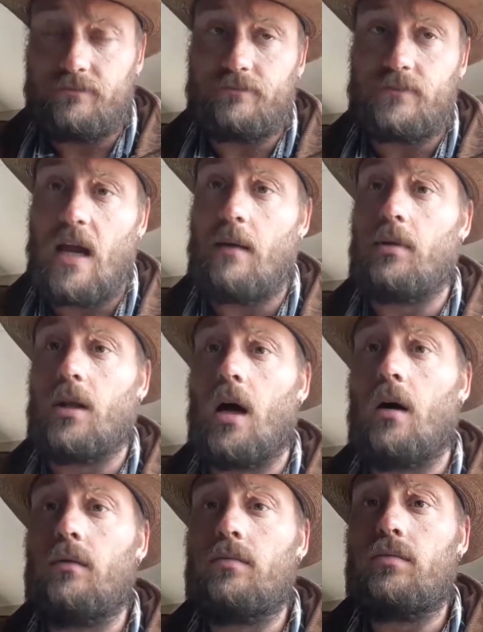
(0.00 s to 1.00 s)
down
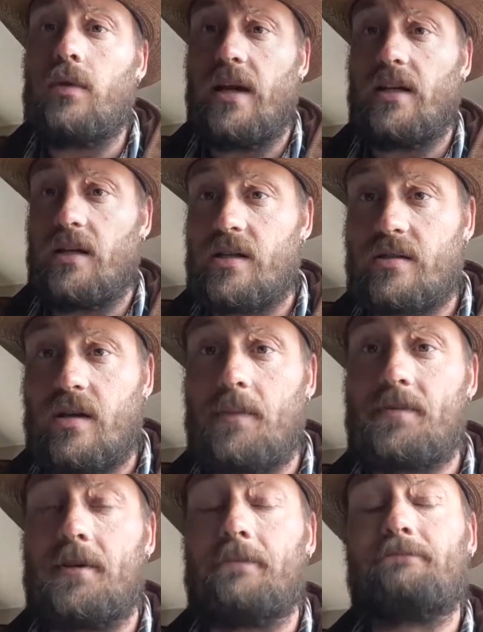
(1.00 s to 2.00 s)
below in the
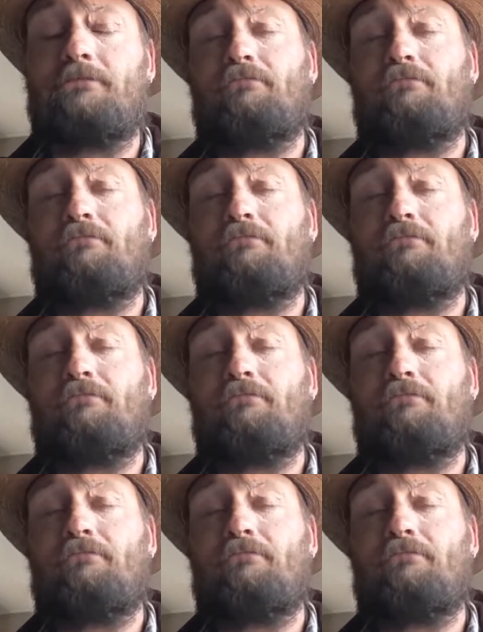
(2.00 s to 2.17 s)
description.